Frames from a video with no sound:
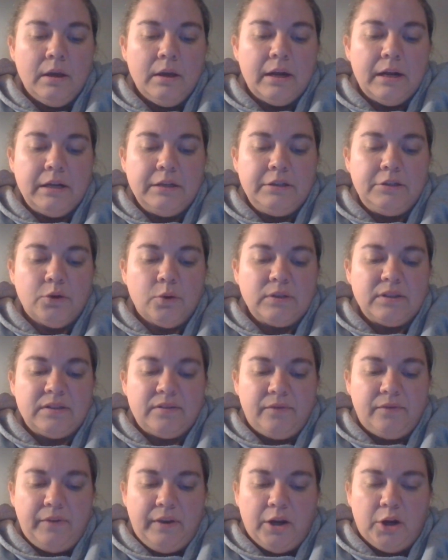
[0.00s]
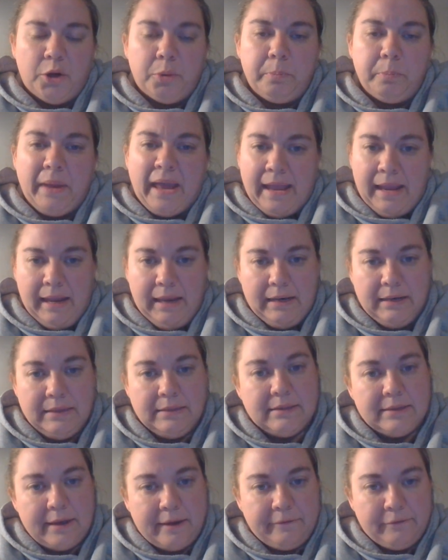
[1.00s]
Adults fear pain
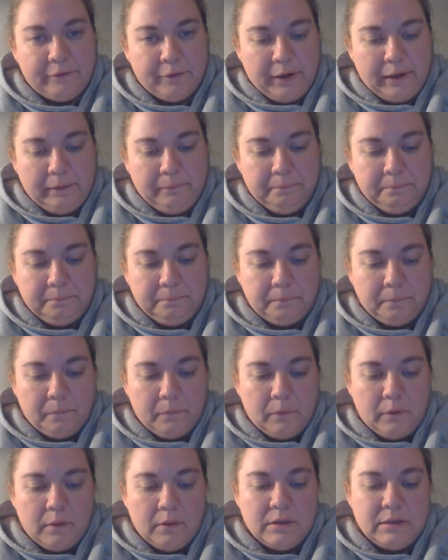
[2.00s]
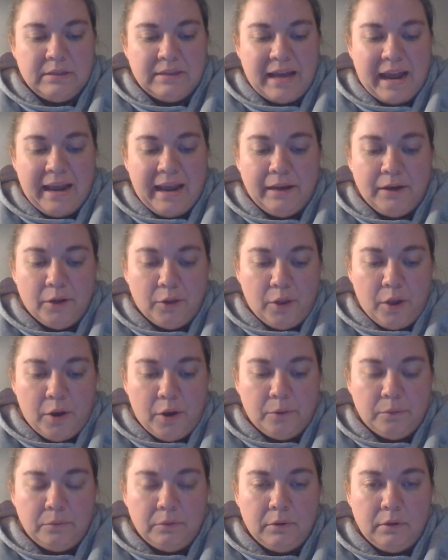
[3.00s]
and suffering, dying
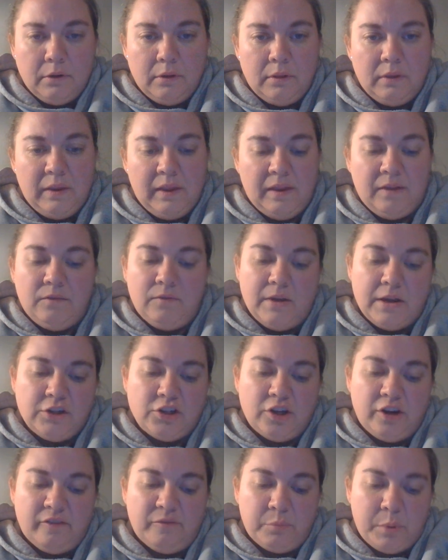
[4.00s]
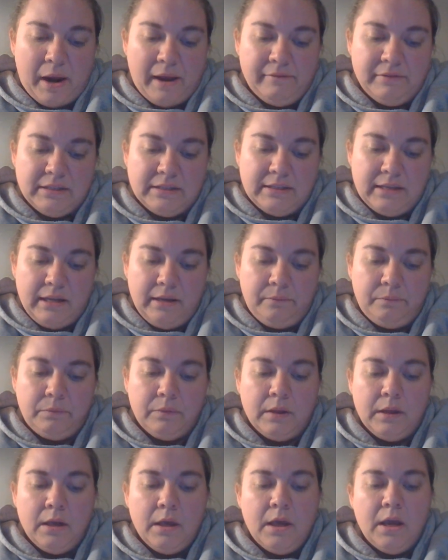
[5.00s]
alone, the invasion of privacy,
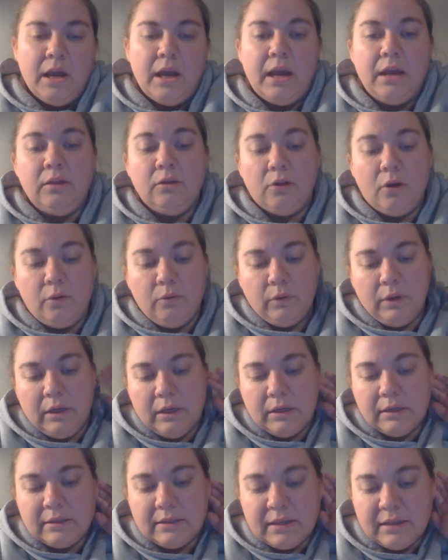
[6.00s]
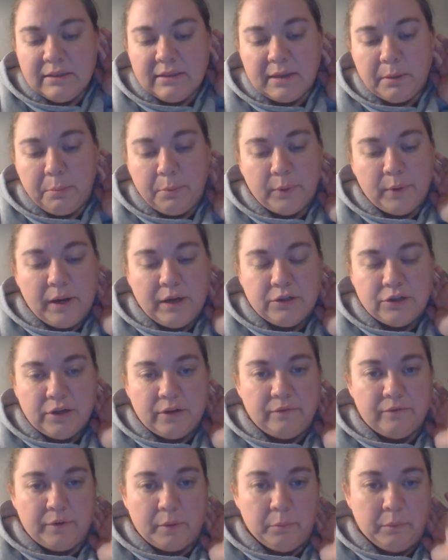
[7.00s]
and loneliness and separation
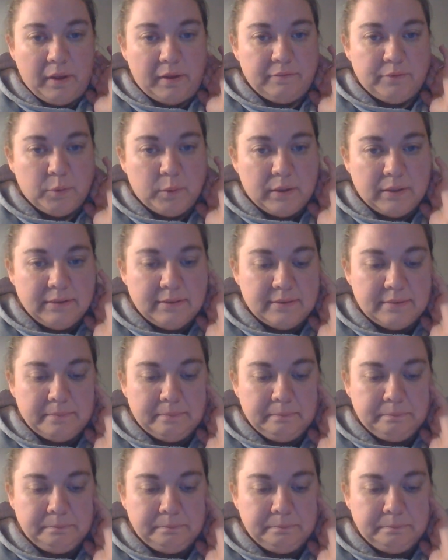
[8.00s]
from loved ones.